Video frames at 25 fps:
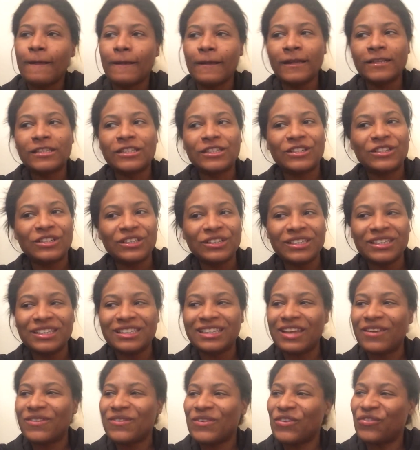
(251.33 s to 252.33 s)
It's
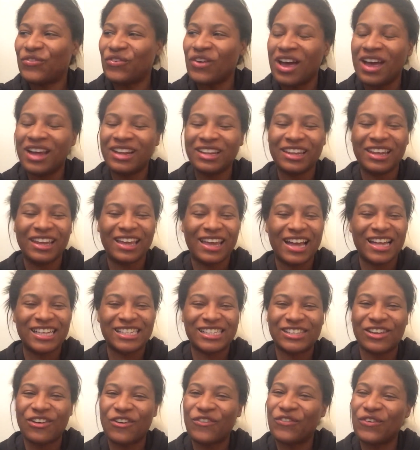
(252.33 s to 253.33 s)
good that we finally got
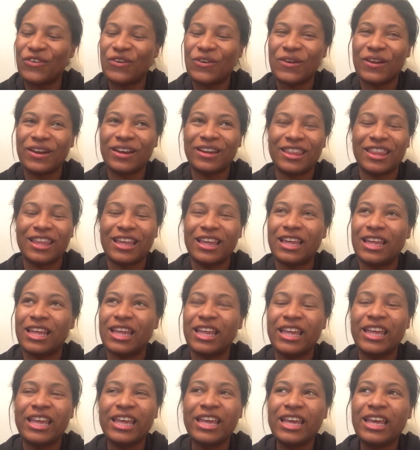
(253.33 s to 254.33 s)
stuff on
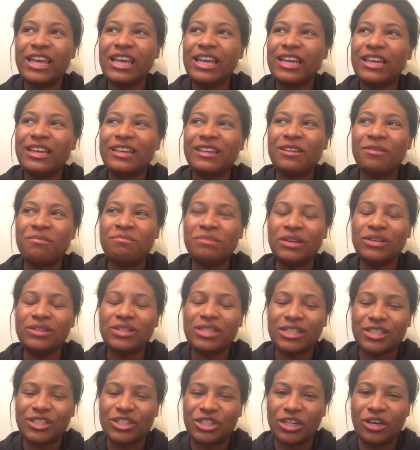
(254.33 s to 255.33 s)
the the
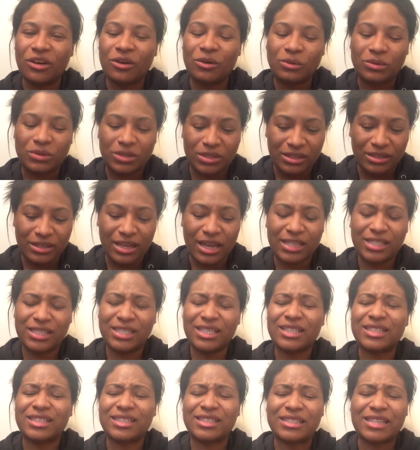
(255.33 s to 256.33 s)
music shows.
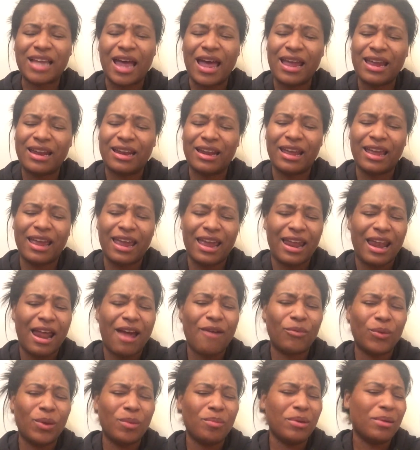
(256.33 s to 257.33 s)
That's exciting. And I
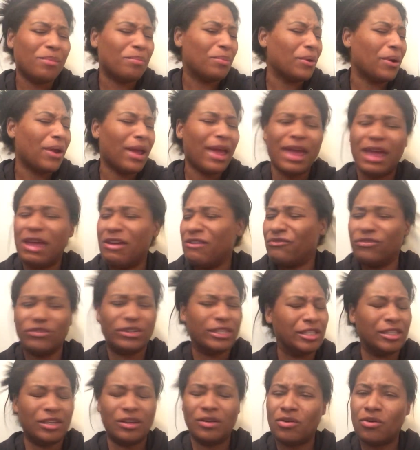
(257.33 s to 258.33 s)
remember
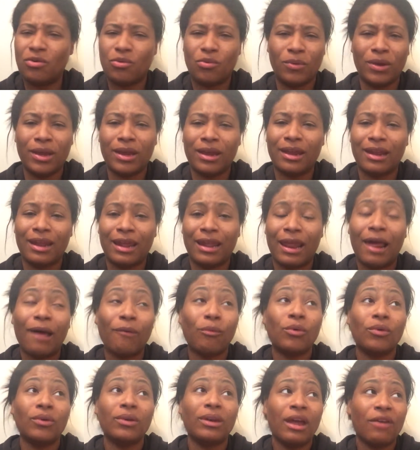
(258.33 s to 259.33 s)
every single win. And I
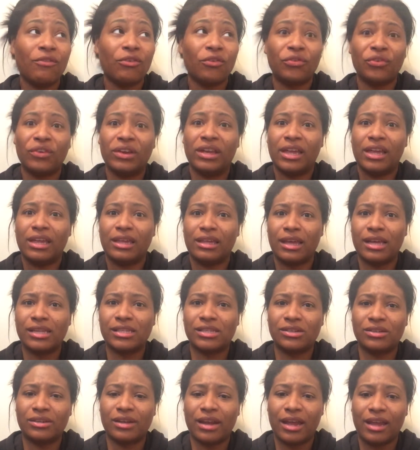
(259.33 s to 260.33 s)
will never forget
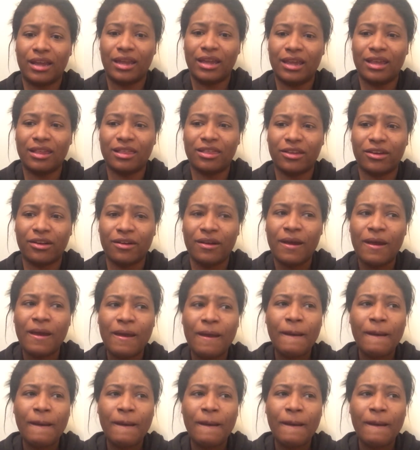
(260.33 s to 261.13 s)
yesterday either.